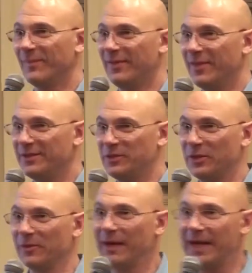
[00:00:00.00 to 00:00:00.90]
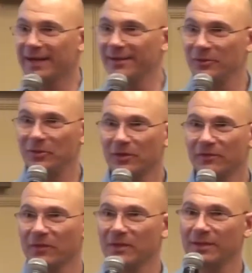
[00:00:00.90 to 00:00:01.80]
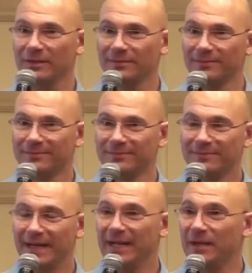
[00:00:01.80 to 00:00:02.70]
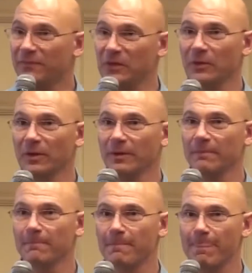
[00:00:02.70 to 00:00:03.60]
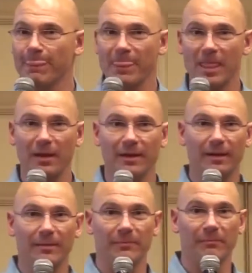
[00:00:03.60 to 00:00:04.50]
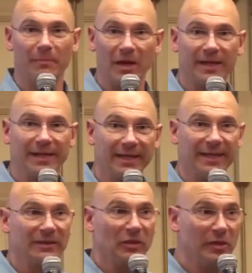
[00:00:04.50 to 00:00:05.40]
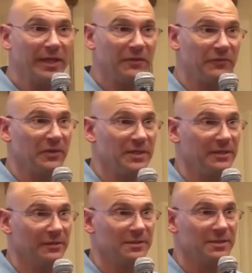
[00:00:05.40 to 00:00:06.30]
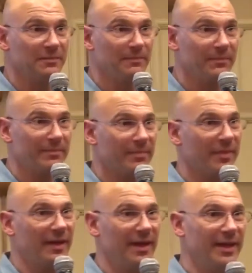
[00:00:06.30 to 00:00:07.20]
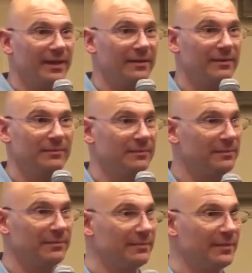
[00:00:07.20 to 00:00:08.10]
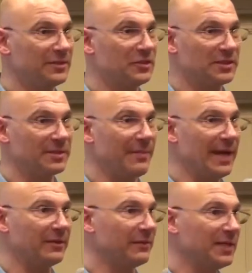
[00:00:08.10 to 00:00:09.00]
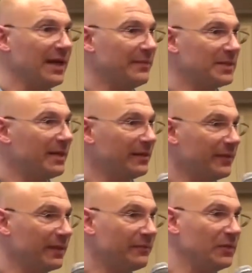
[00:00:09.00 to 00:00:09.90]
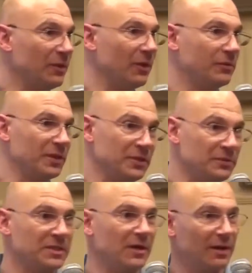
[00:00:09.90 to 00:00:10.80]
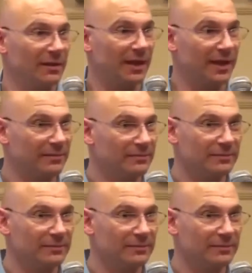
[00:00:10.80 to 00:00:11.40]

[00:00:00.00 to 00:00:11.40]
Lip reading: And then you go back and you look for the deal. And if you're marketing and looking for deals, then it's just a matter of time. It's kind of like if you own a used car lot.